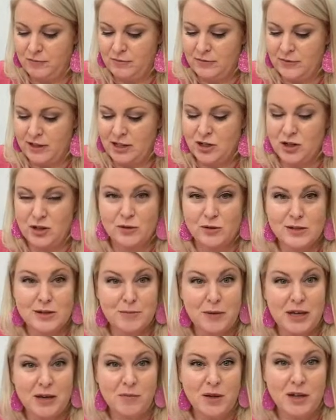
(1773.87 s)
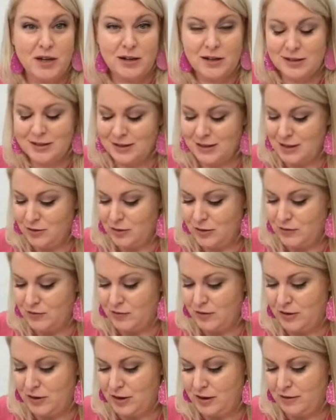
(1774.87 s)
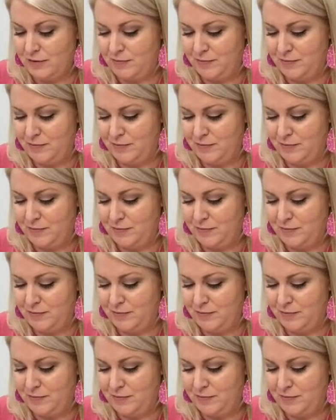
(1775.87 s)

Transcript: I chose. I'm keeping it a secret for now.